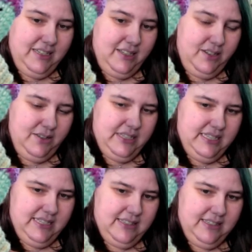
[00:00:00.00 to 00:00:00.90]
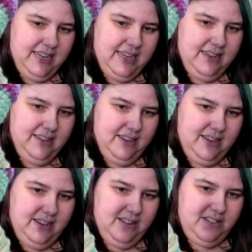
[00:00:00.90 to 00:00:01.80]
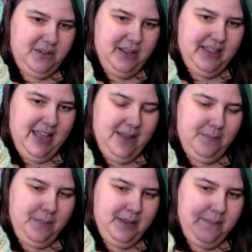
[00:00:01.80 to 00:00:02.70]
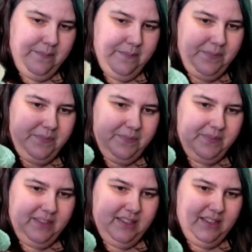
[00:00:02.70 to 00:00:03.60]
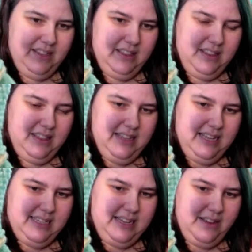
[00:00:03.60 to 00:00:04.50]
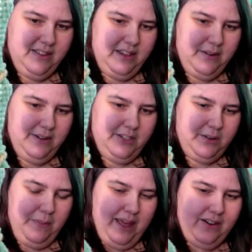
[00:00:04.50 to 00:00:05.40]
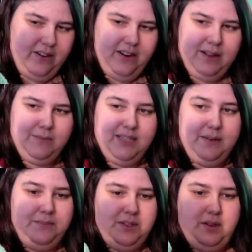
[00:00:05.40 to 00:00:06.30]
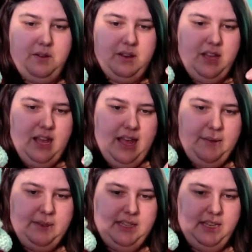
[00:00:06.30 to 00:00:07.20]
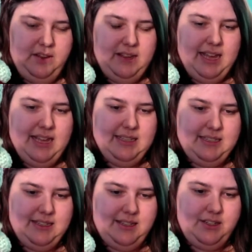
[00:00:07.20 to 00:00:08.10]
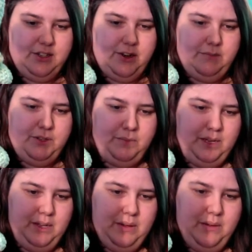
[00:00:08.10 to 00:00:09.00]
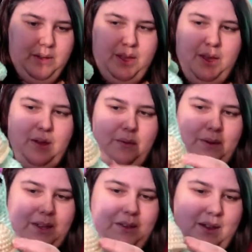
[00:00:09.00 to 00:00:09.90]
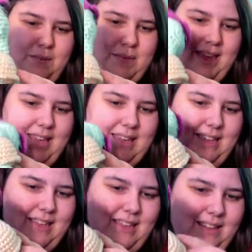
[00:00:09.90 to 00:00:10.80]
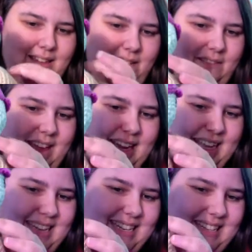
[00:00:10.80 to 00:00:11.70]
to use these instead of doing that, but that's how the original pattern comes up. So I will link you guys in the description below where you can make Violet.